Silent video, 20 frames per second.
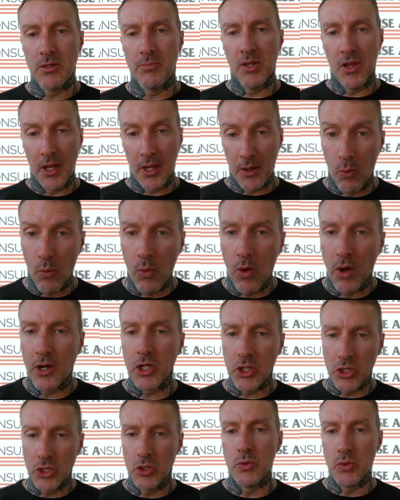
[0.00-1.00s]
But like, what are
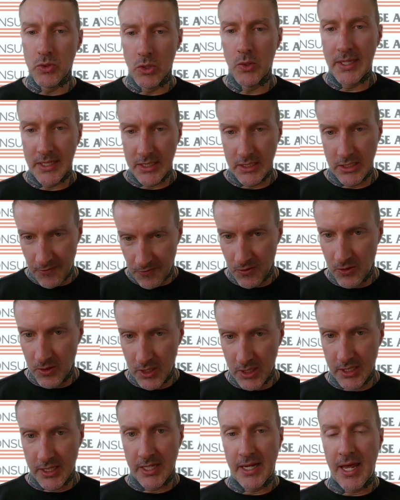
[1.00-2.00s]
you doing
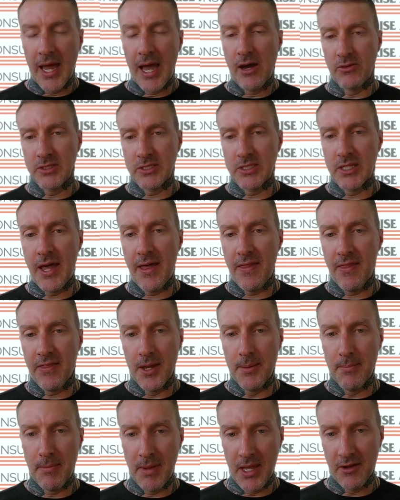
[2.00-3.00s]
differently, and how does that
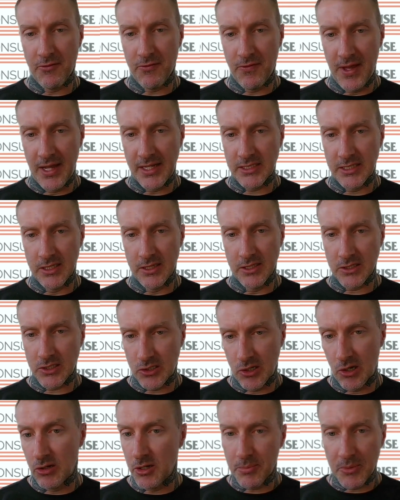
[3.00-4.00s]
then manifest in the
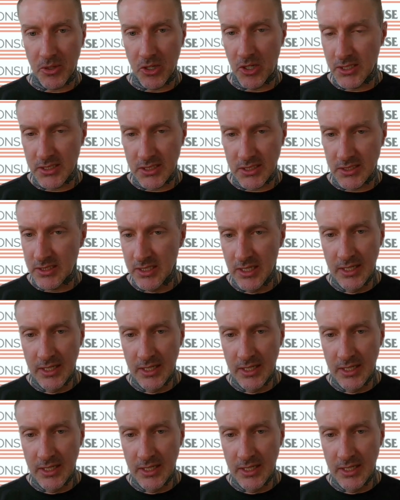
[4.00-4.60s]
startup costs?